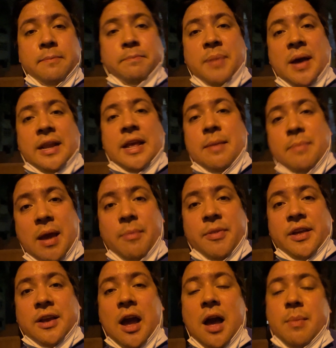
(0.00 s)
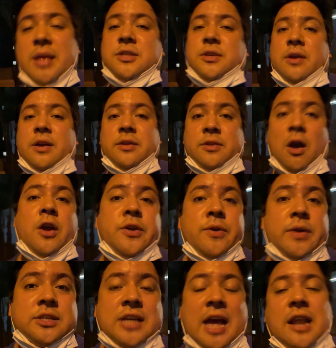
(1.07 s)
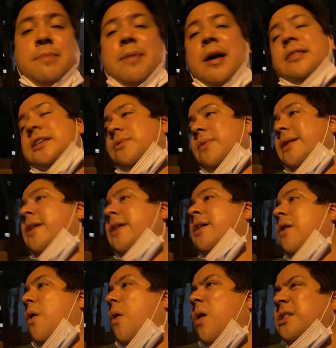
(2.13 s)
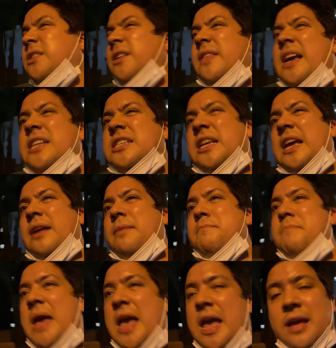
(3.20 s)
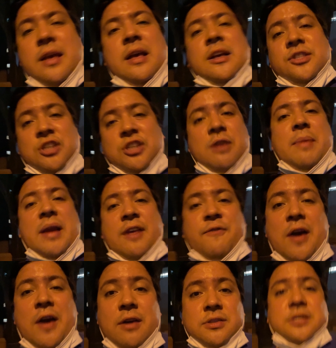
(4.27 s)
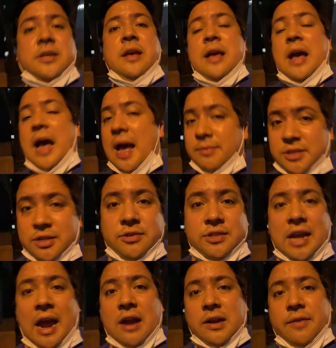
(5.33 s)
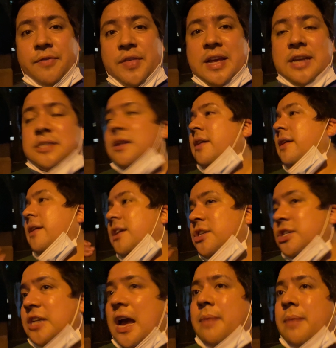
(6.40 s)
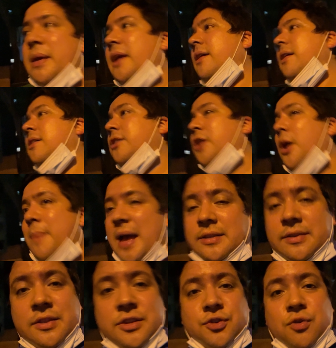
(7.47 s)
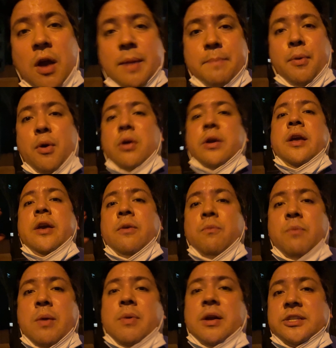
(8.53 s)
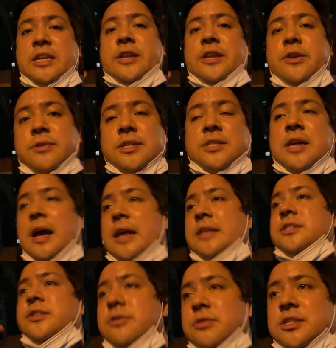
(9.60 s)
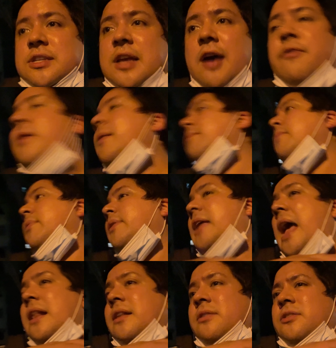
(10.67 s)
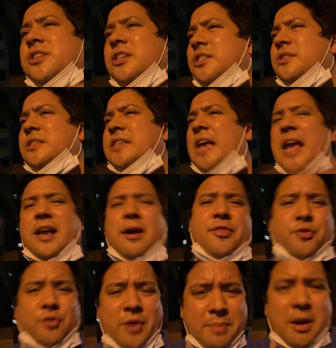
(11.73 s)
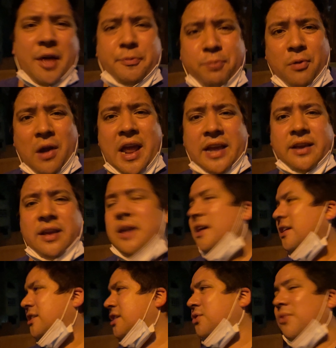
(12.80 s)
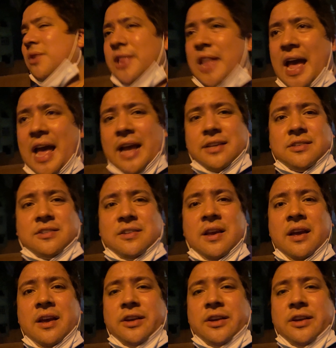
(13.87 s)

But hit me up in the comments. Are you excited about this one? Or do you think it's like, meh, too many phones, I'm too tired of this, Xiaomi, go back to the drawing board. We want to see new designs, new stuff, and just take a three month break. Just relax.